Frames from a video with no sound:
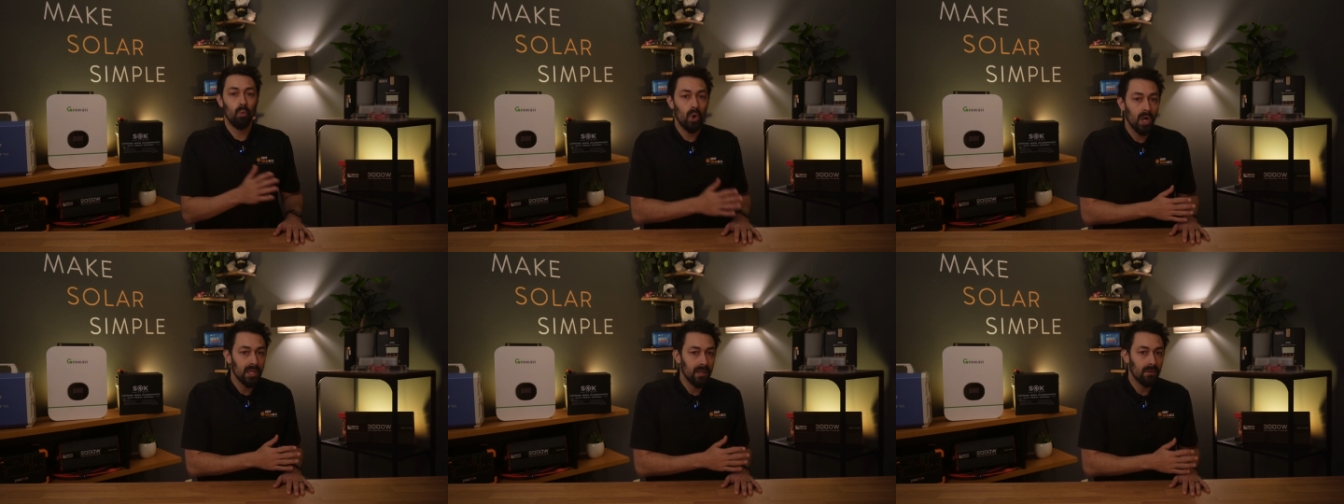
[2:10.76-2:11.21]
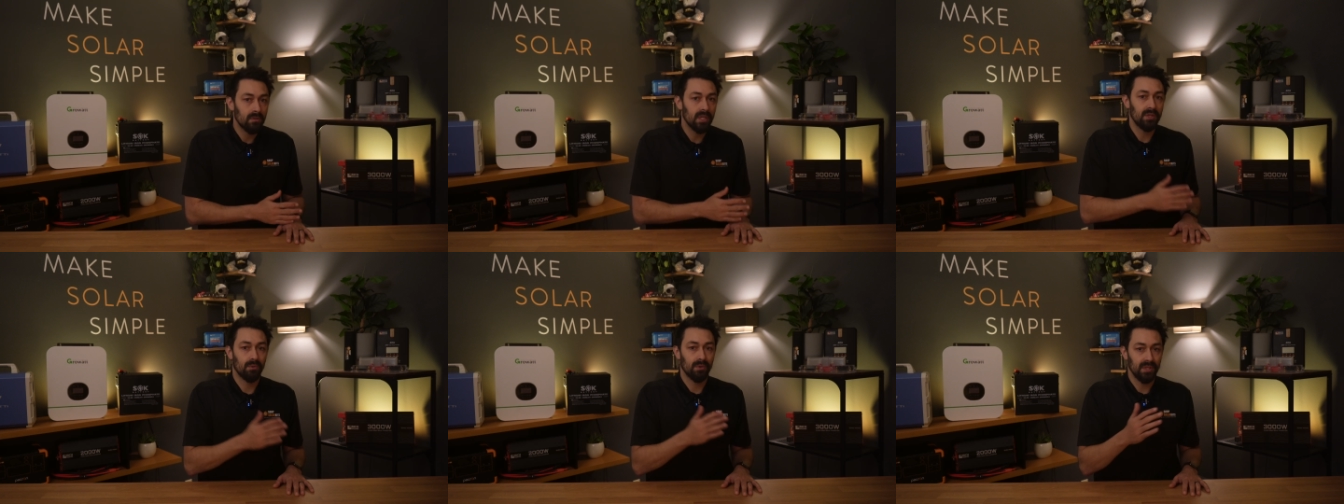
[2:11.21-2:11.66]
wall
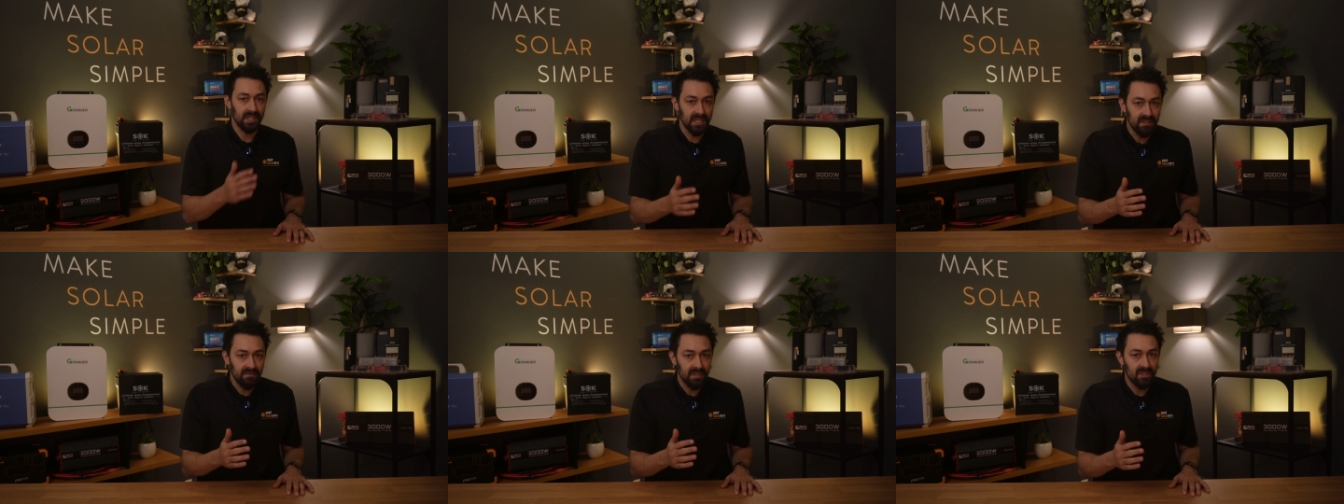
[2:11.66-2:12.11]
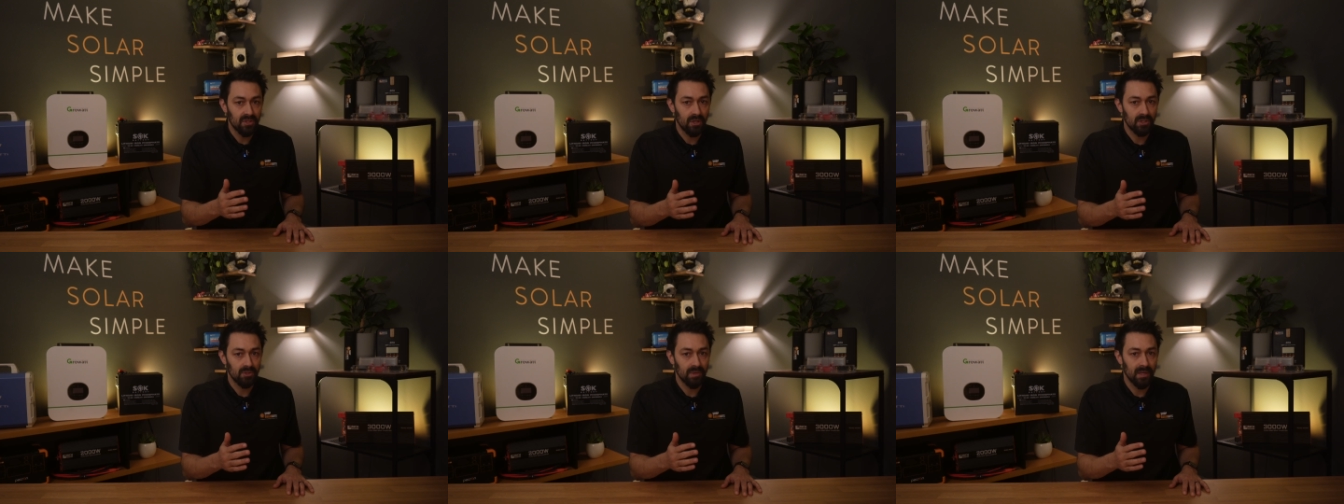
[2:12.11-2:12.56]
outlet or an EV
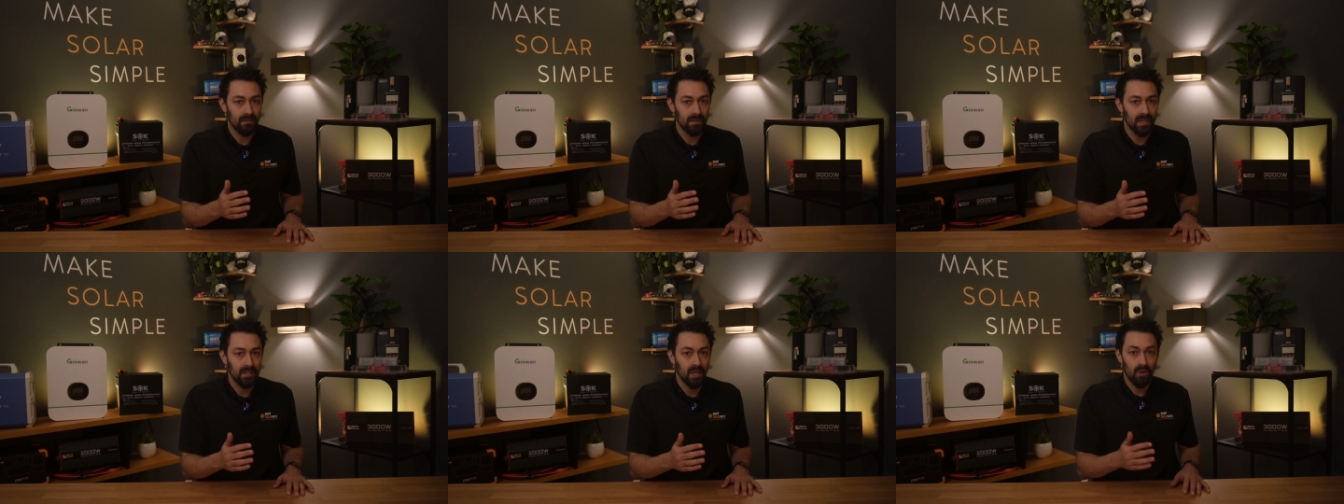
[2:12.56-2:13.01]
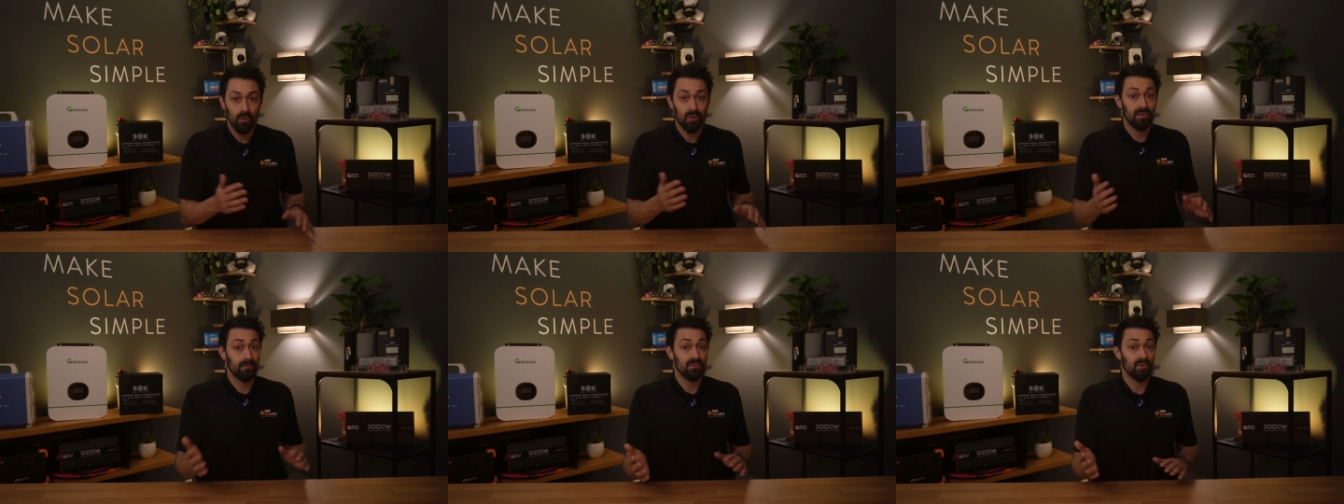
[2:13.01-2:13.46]
charger outlet or
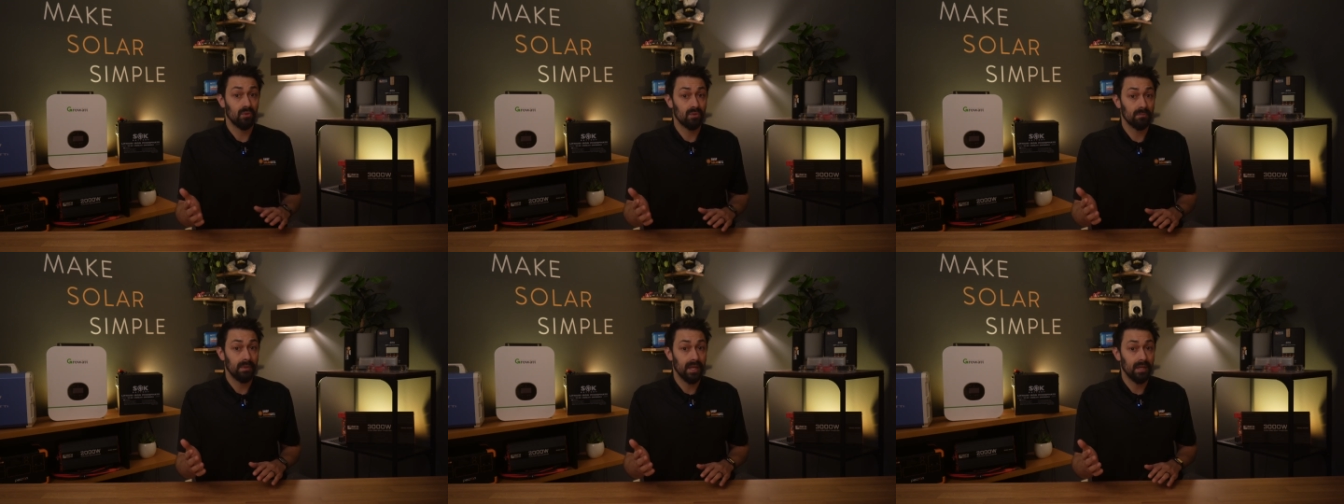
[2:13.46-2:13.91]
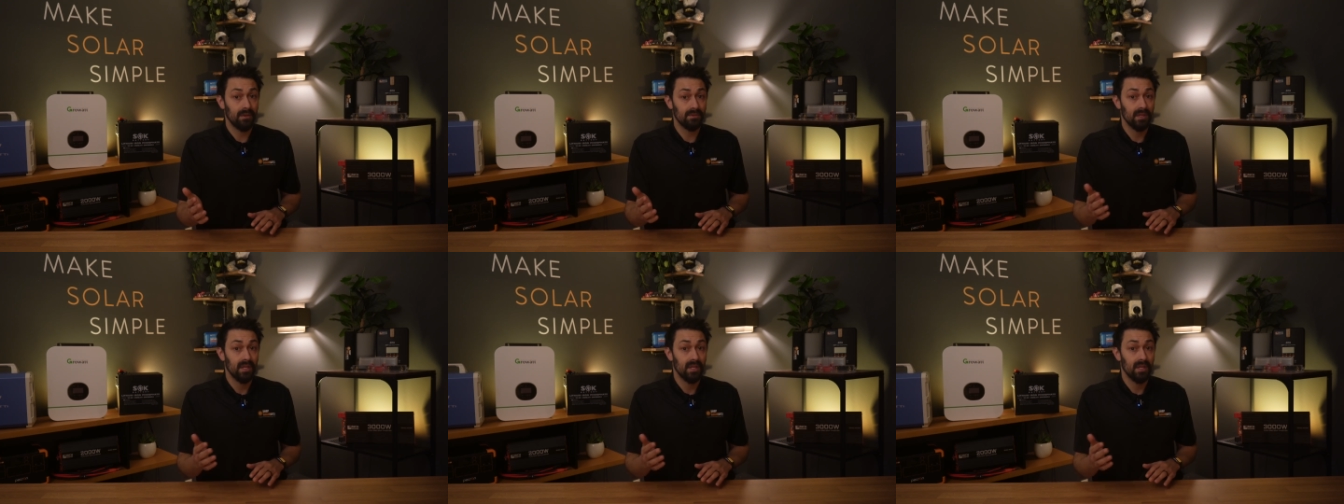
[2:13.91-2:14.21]
from solar panels,